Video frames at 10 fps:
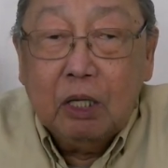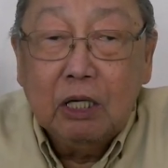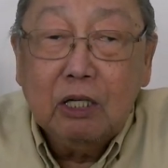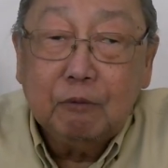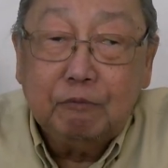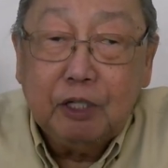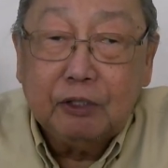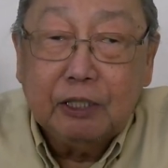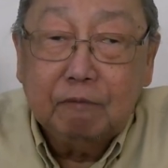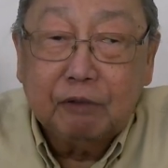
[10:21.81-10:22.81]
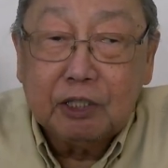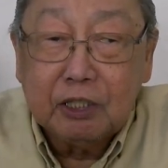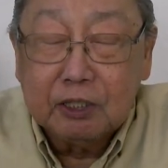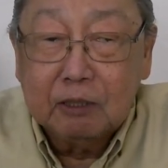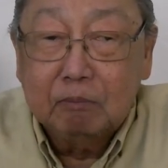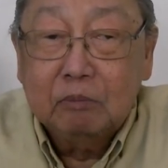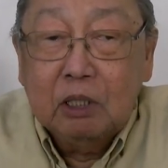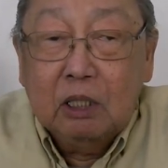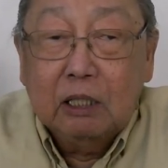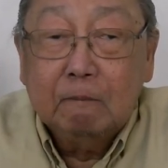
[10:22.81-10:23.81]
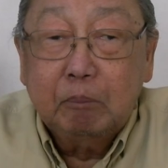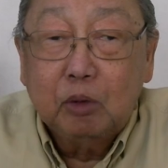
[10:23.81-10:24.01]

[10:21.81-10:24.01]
in defeating fascism and